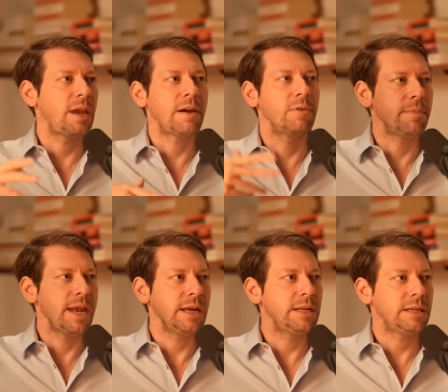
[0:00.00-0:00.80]
ever
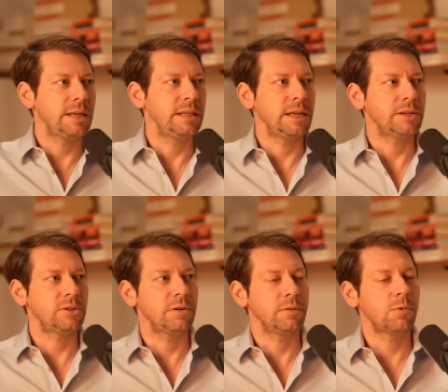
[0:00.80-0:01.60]
made in the
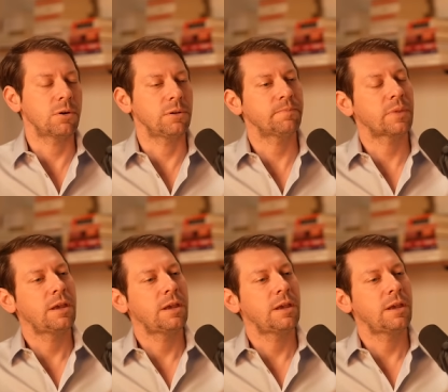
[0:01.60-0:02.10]
history of the world.